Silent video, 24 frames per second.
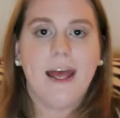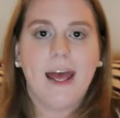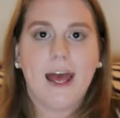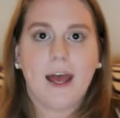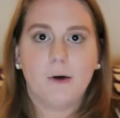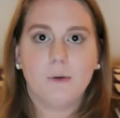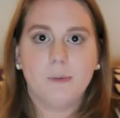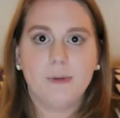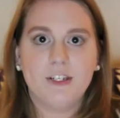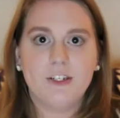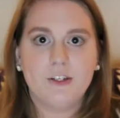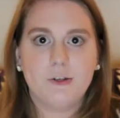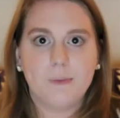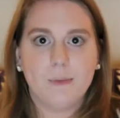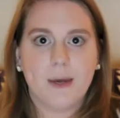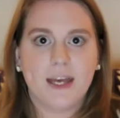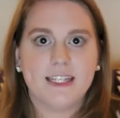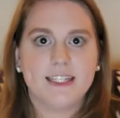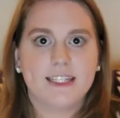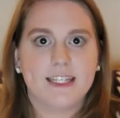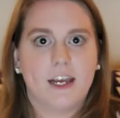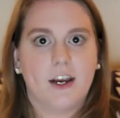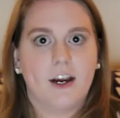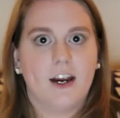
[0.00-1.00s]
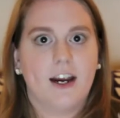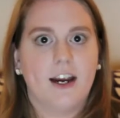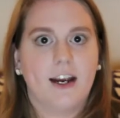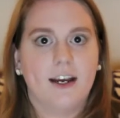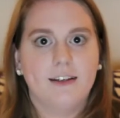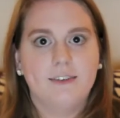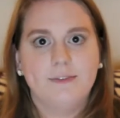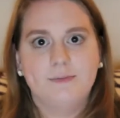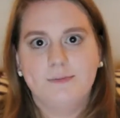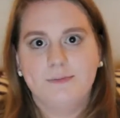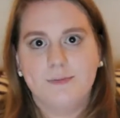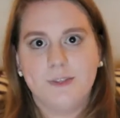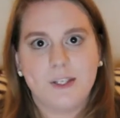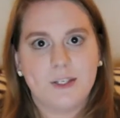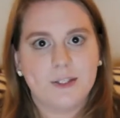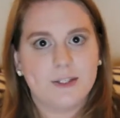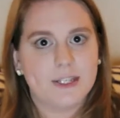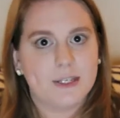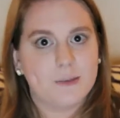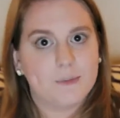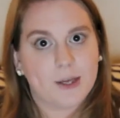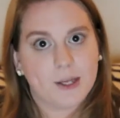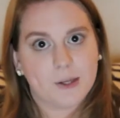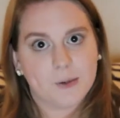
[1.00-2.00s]
I'll be doing mascara
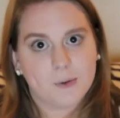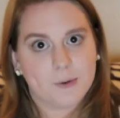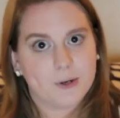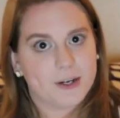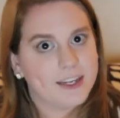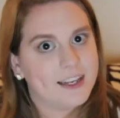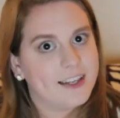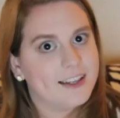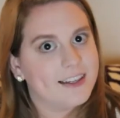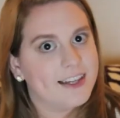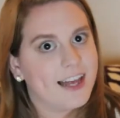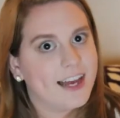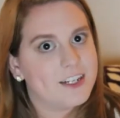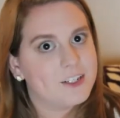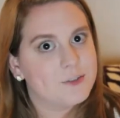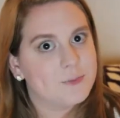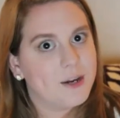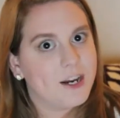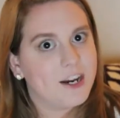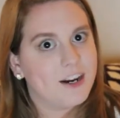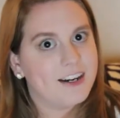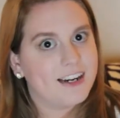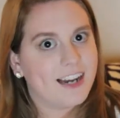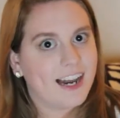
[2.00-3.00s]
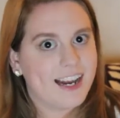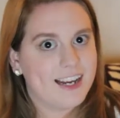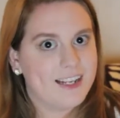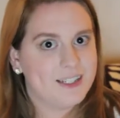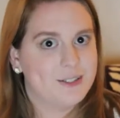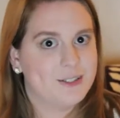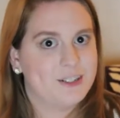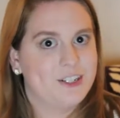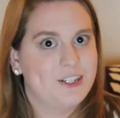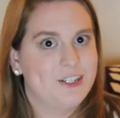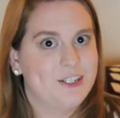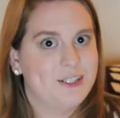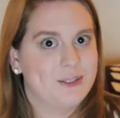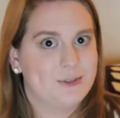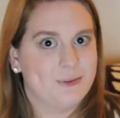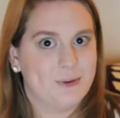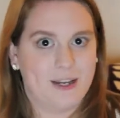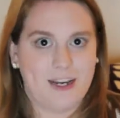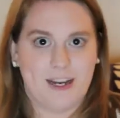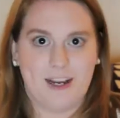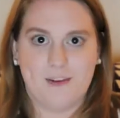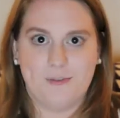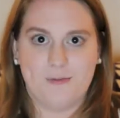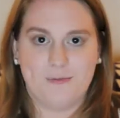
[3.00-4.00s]
using my L'Oreal Lash Paradise, which is
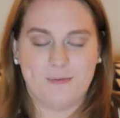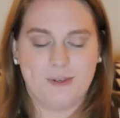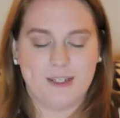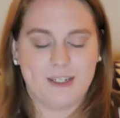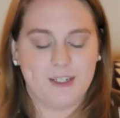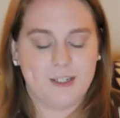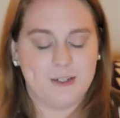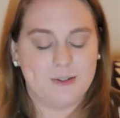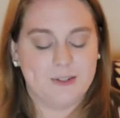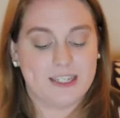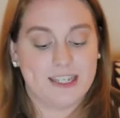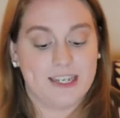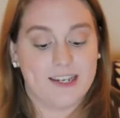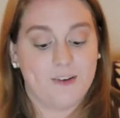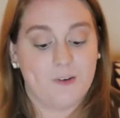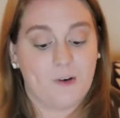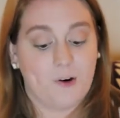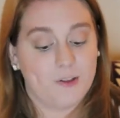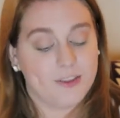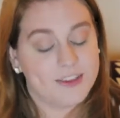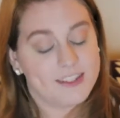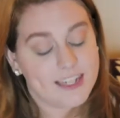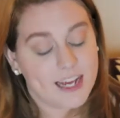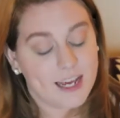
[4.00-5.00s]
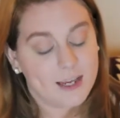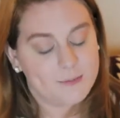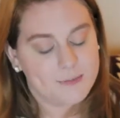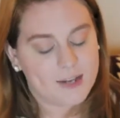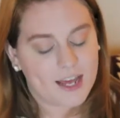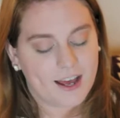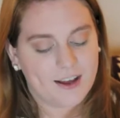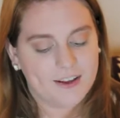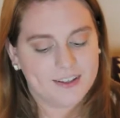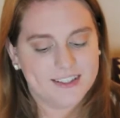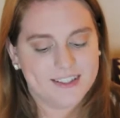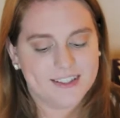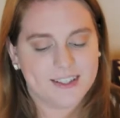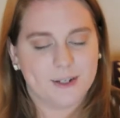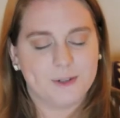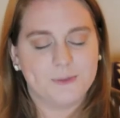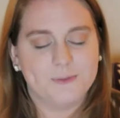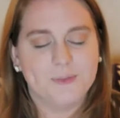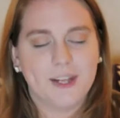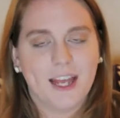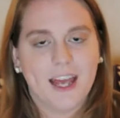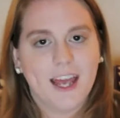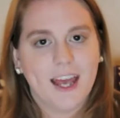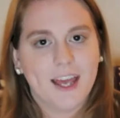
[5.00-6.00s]
what I've been using all the time now. So
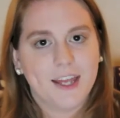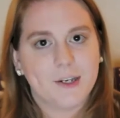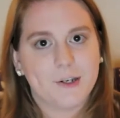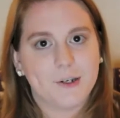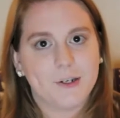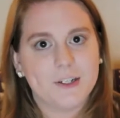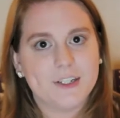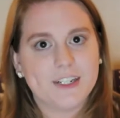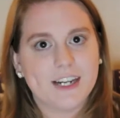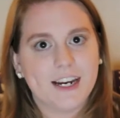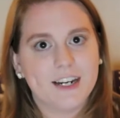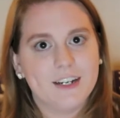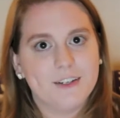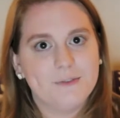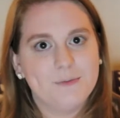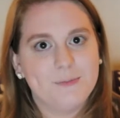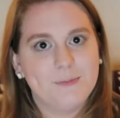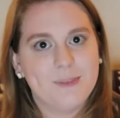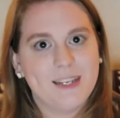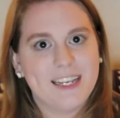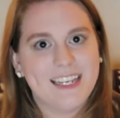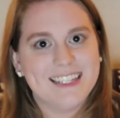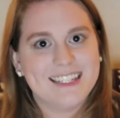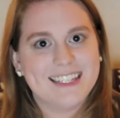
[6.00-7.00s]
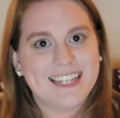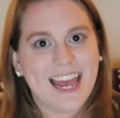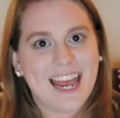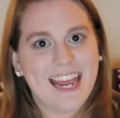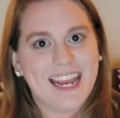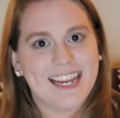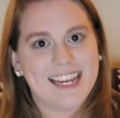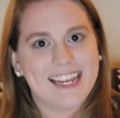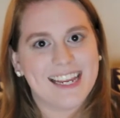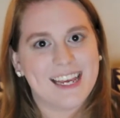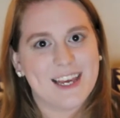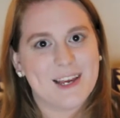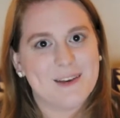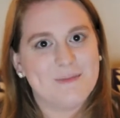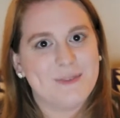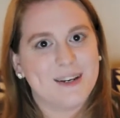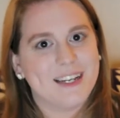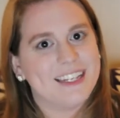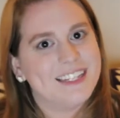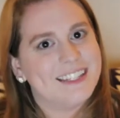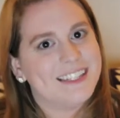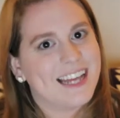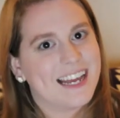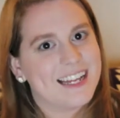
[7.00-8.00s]
I know you're tired of me saying it,
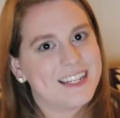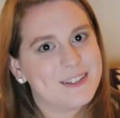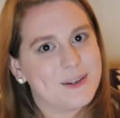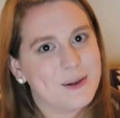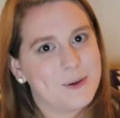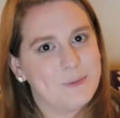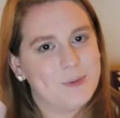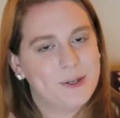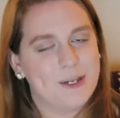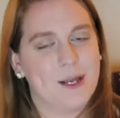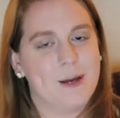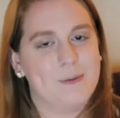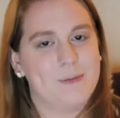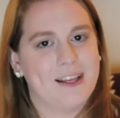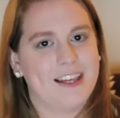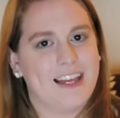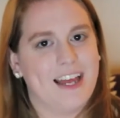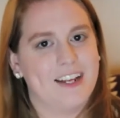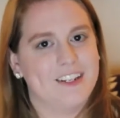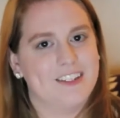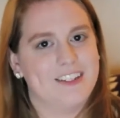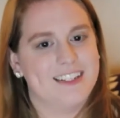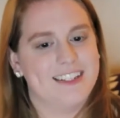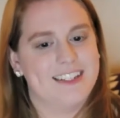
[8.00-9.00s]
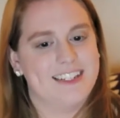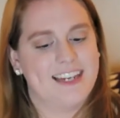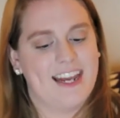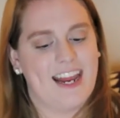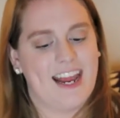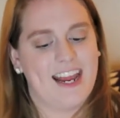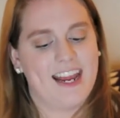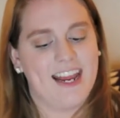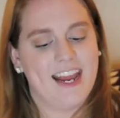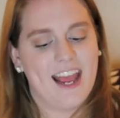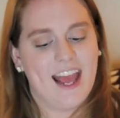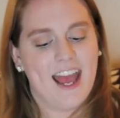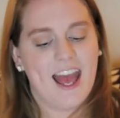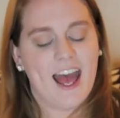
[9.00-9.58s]
but that's what I'm putting on my lashes today.